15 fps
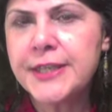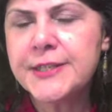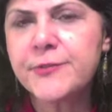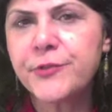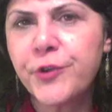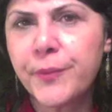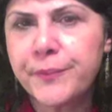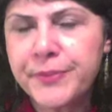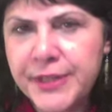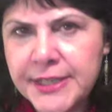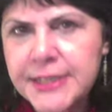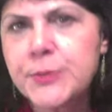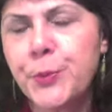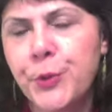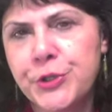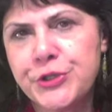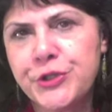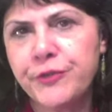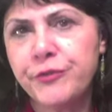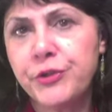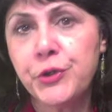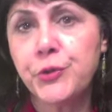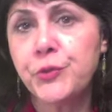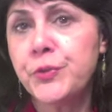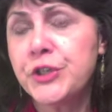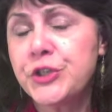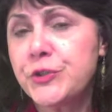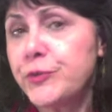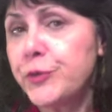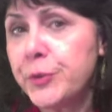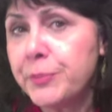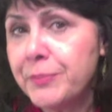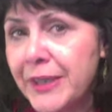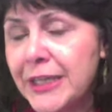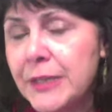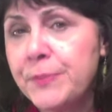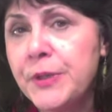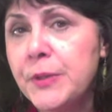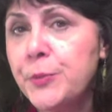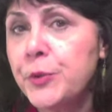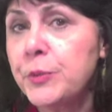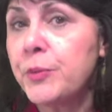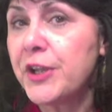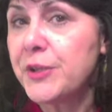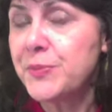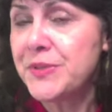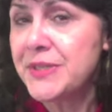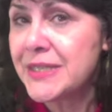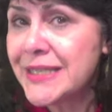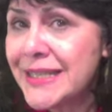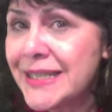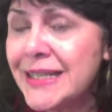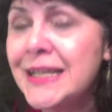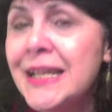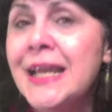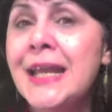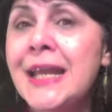is from this point of view, which for many people might be still